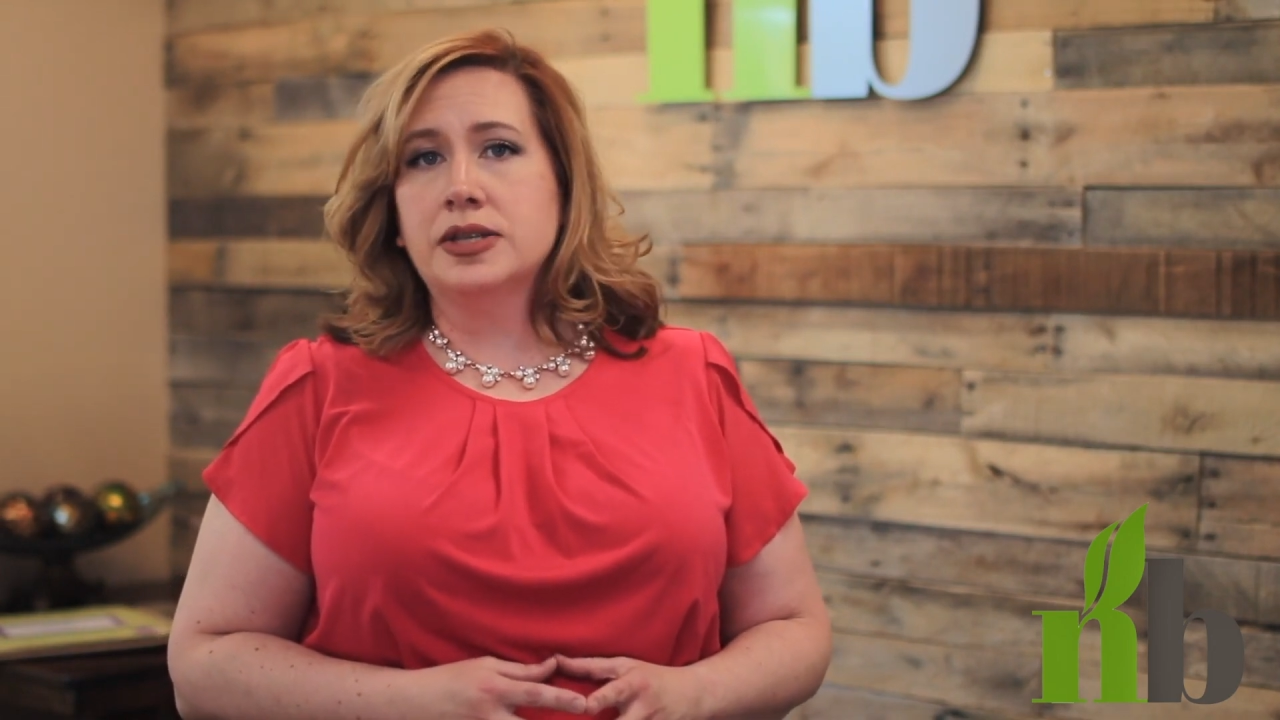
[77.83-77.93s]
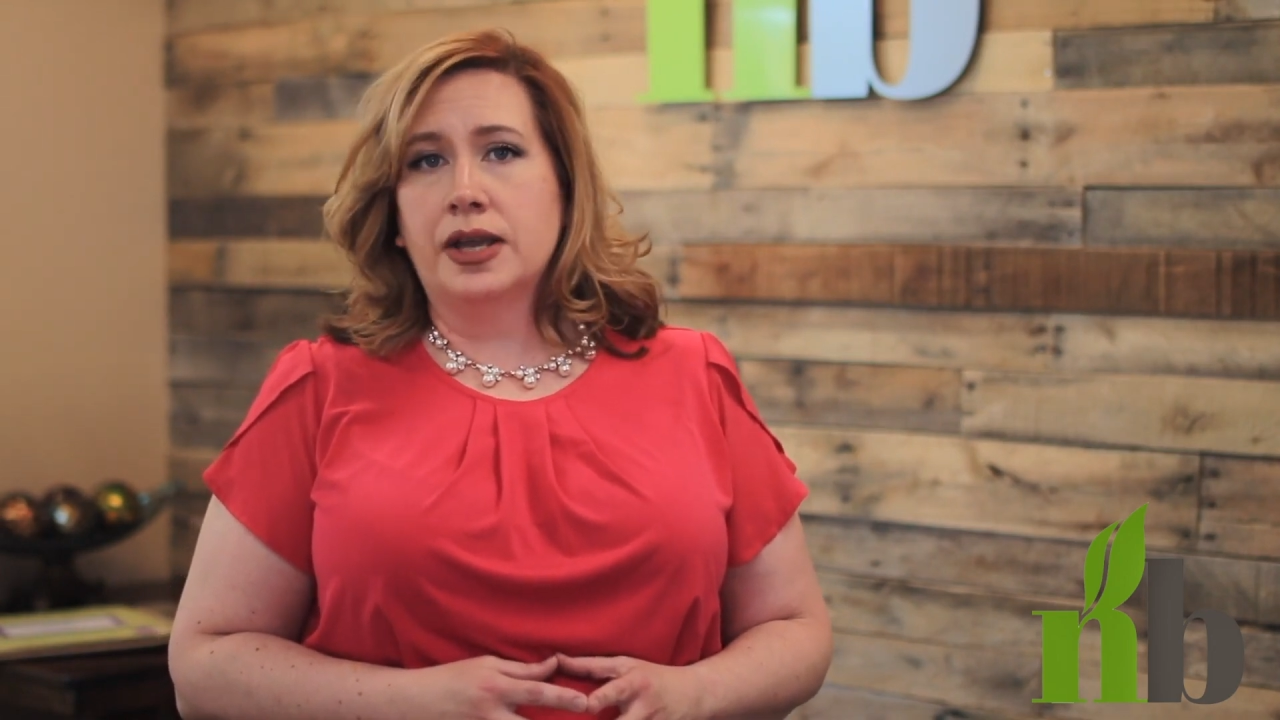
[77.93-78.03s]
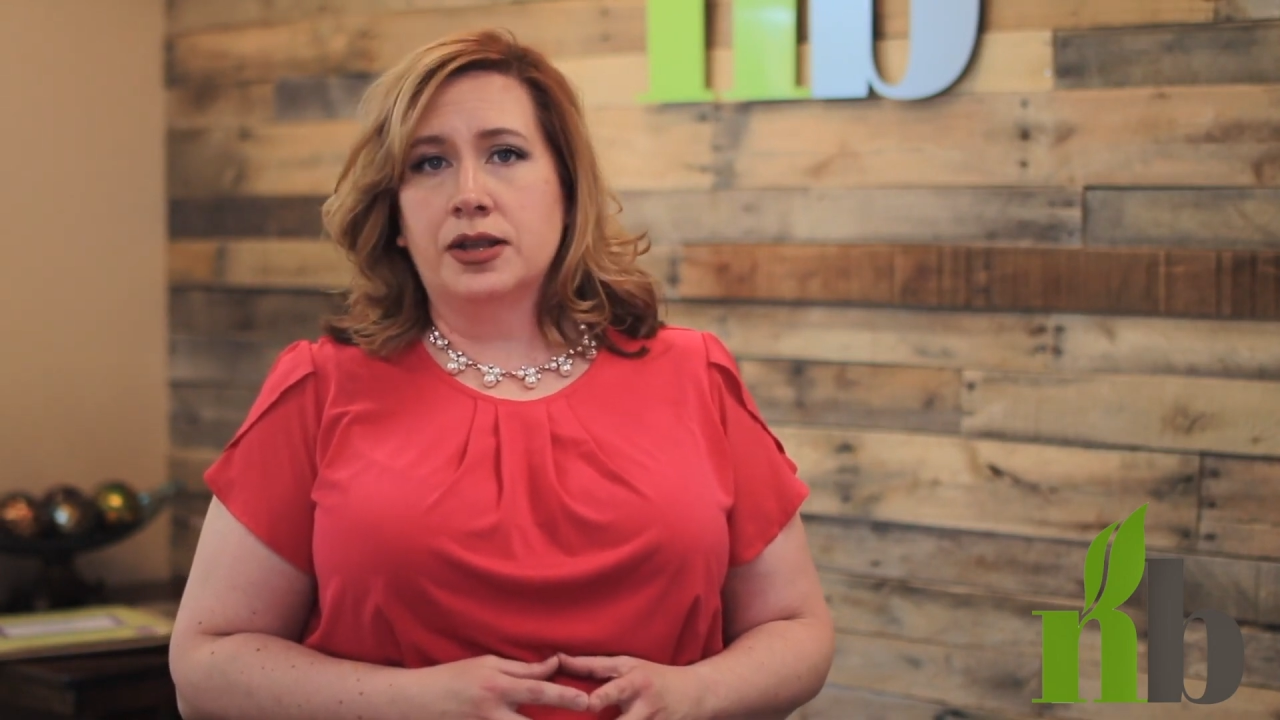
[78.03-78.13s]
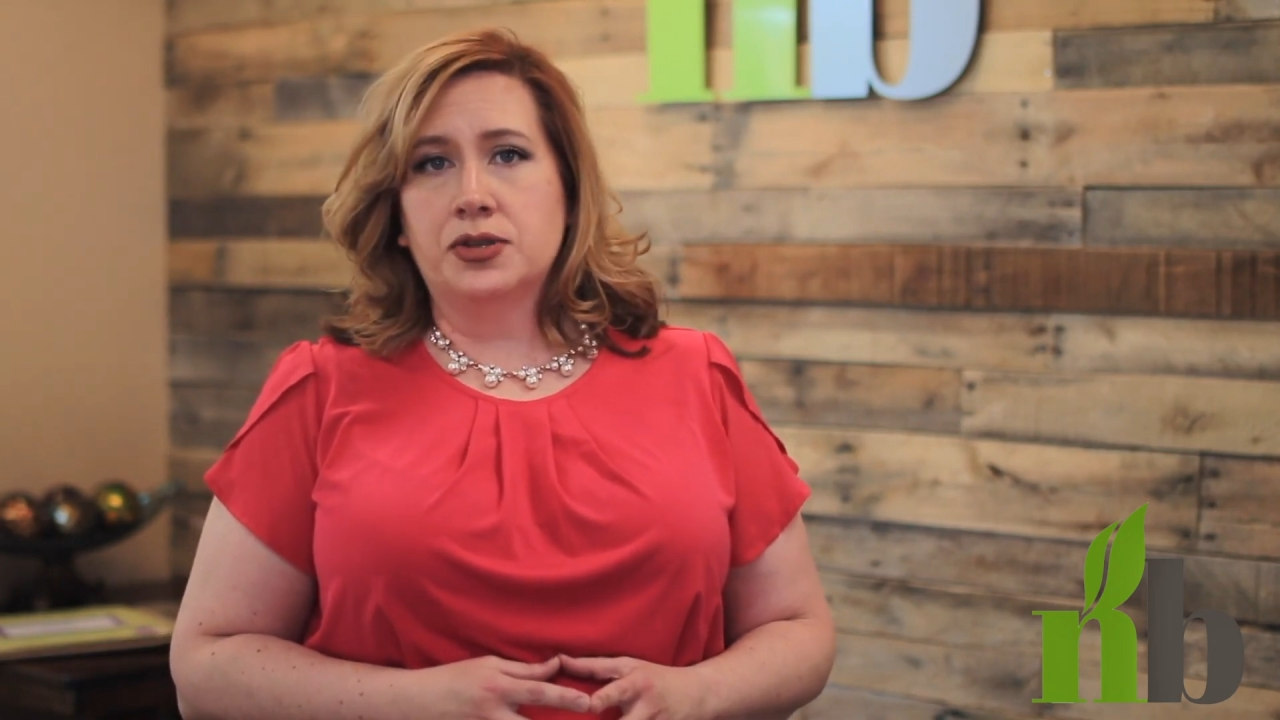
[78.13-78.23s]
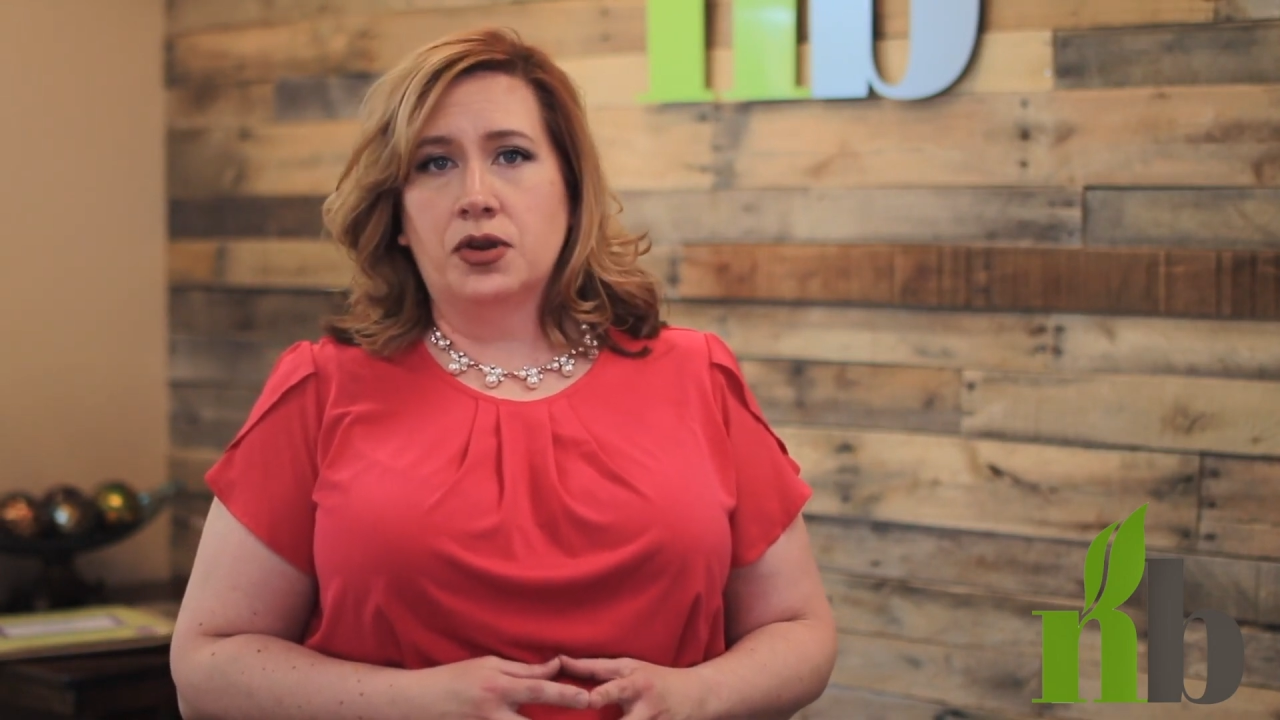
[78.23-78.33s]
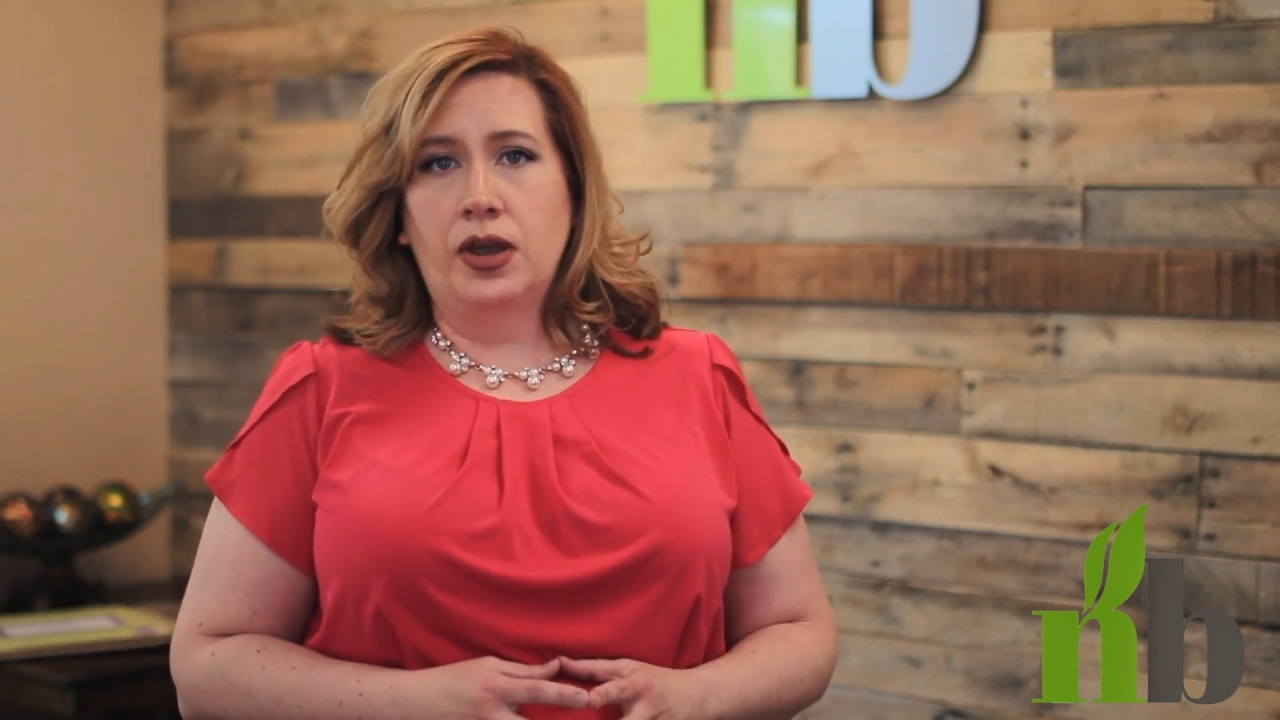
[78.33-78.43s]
an answer